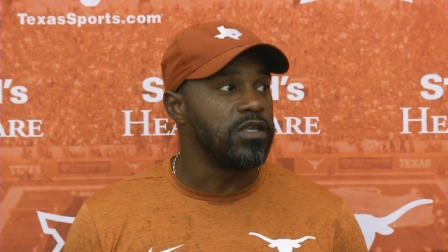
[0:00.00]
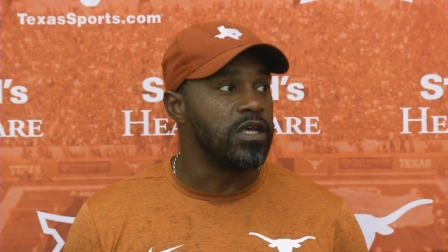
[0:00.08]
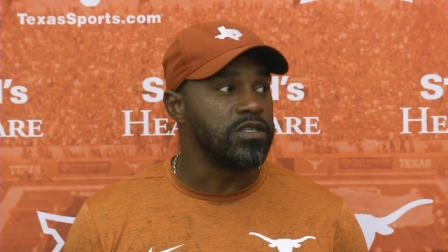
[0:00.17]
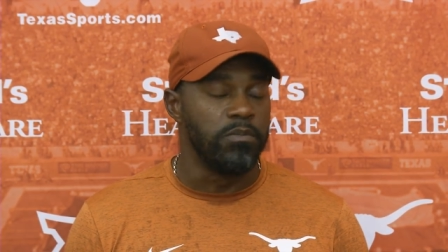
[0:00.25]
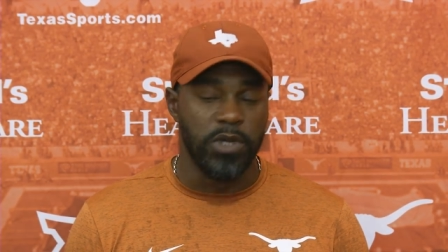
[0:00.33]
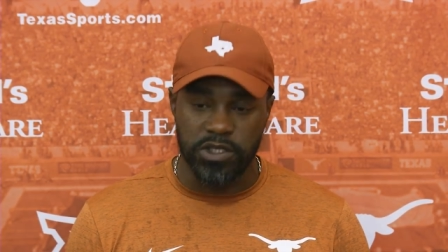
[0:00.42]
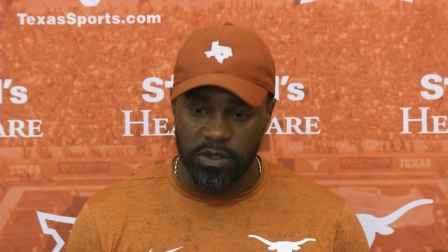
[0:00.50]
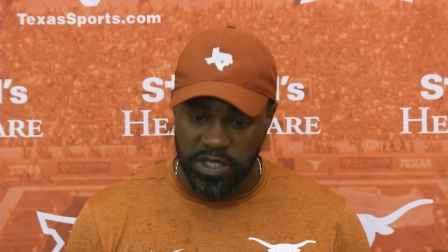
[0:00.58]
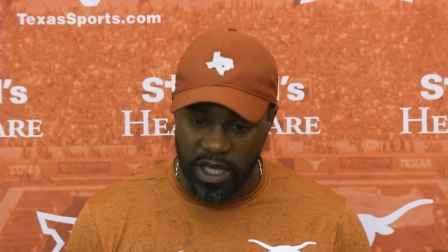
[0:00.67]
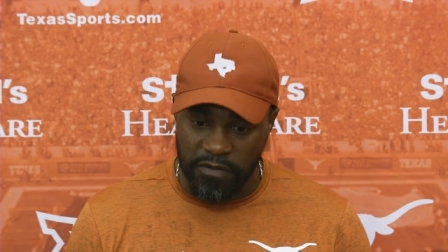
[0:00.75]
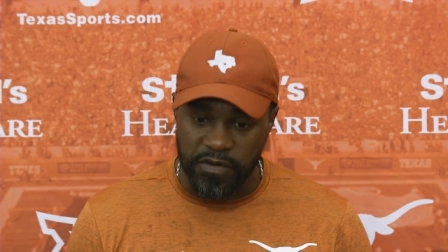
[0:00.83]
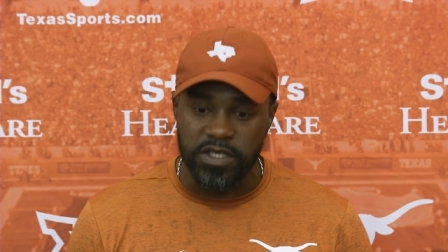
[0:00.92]
That's a mental
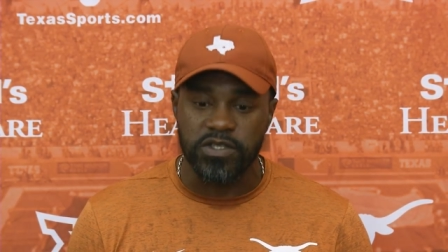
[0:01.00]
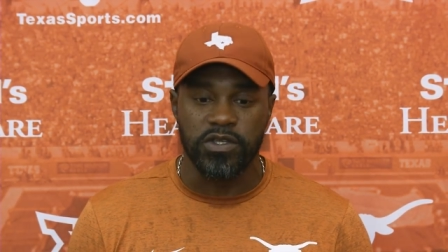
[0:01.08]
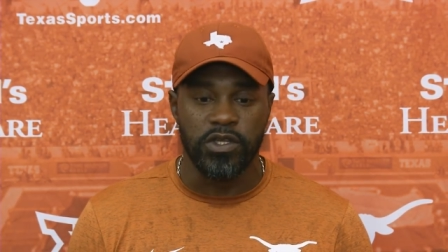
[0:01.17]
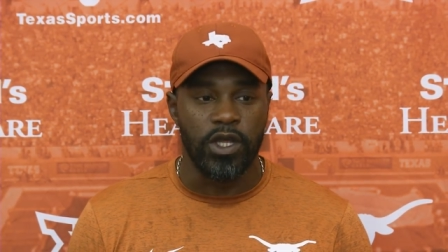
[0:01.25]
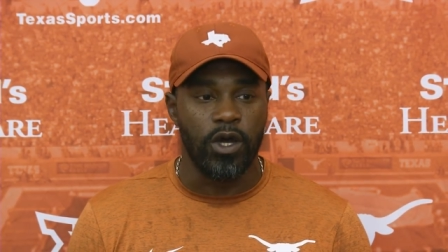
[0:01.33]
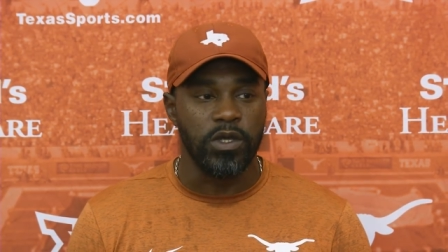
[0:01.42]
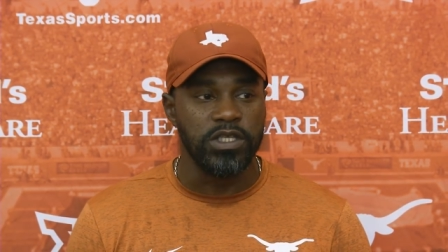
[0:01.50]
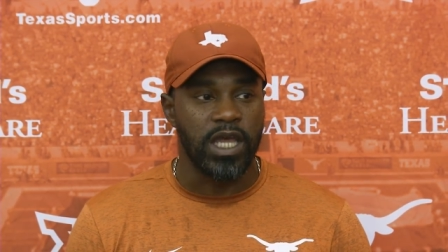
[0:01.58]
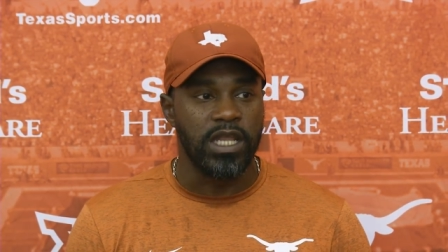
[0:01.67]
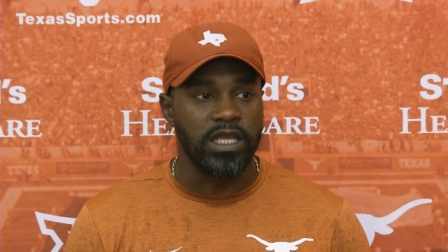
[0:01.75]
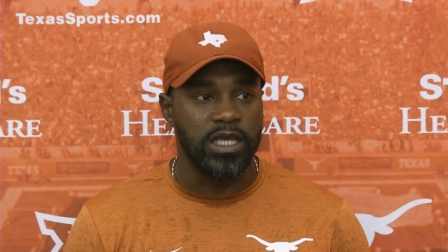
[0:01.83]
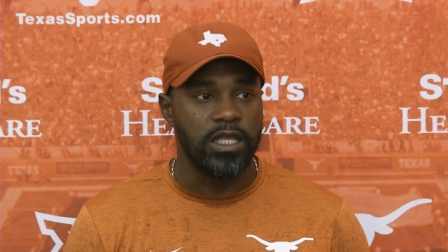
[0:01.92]
toughness, you know. He's
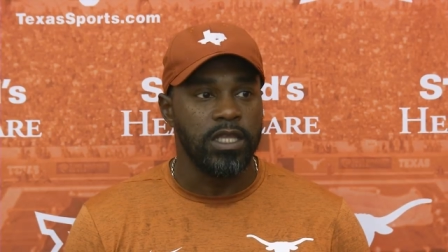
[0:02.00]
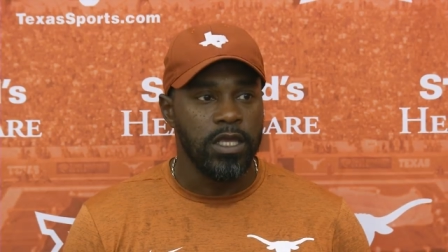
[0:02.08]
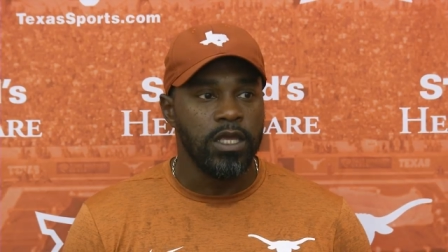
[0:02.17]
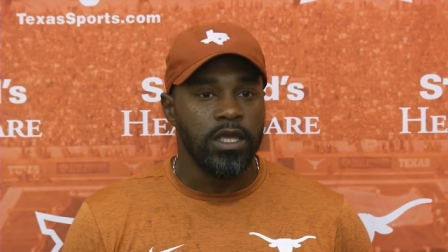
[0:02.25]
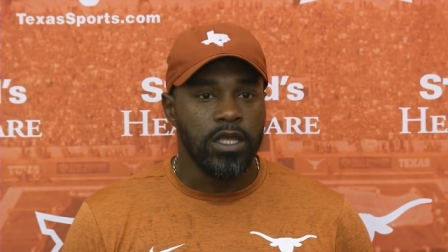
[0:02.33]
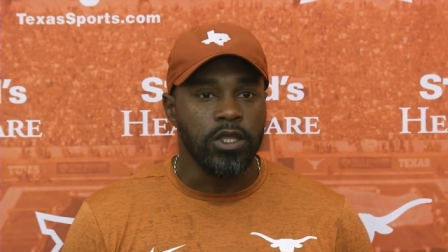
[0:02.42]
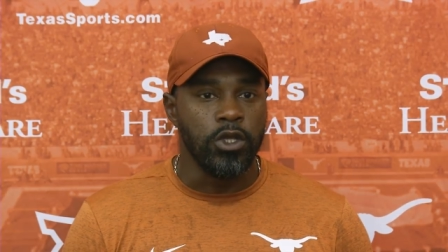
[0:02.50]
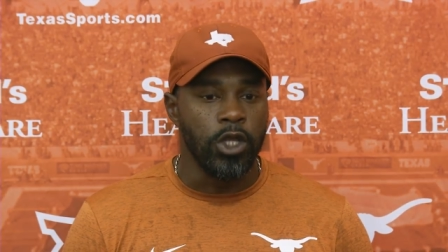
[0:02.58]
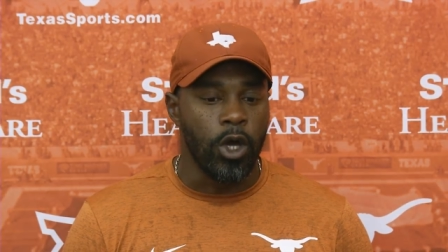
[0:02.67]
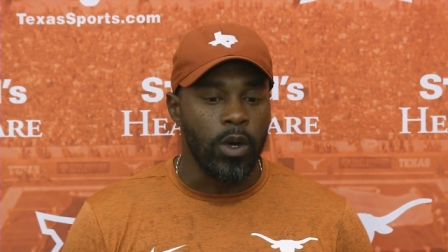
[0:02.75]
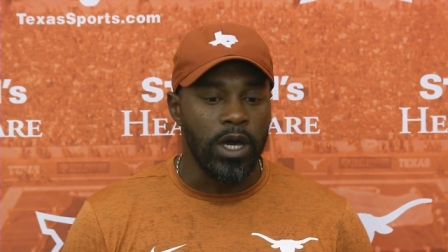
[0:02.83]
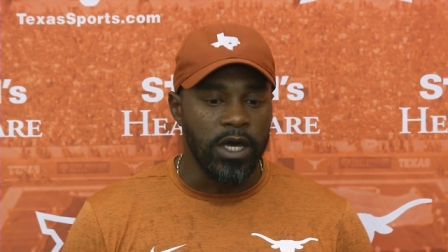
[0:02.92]
got to get you
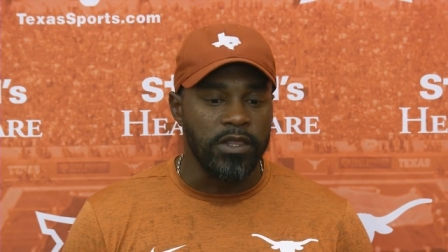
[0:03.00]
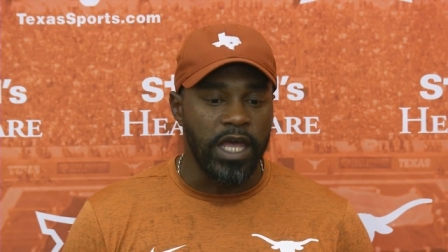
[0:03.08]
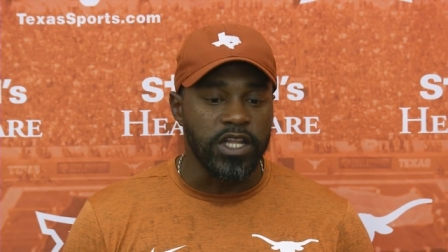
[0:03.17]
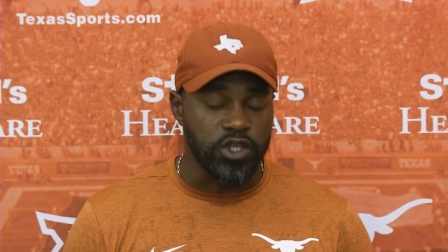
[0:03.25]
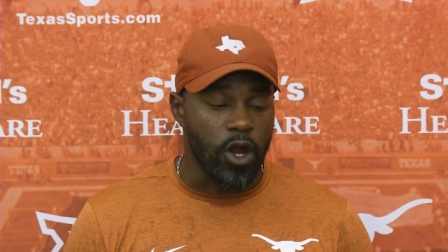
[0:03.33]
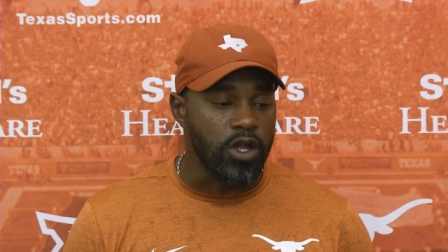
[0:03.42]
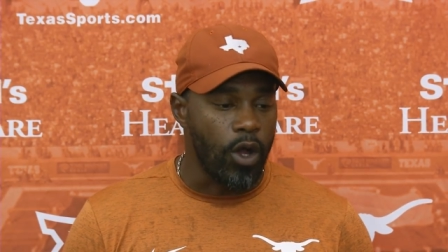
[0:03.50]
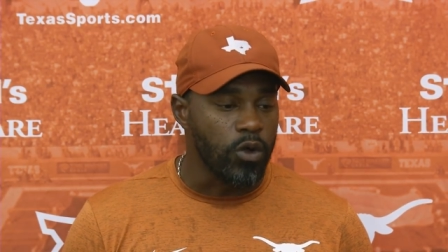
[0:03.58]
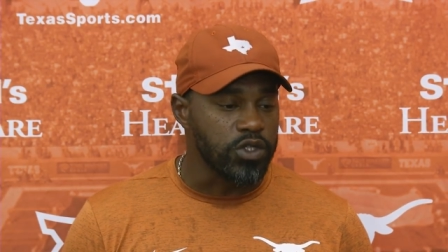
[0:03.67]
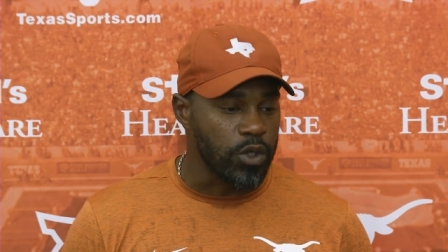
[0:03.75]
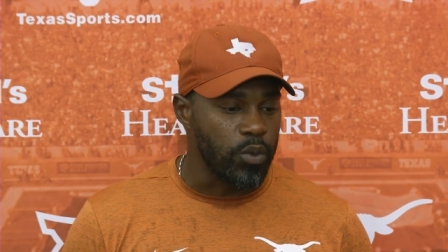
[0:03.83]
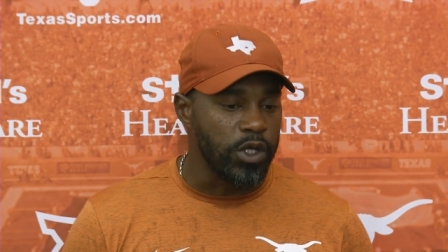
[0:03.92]
know, that is our culture.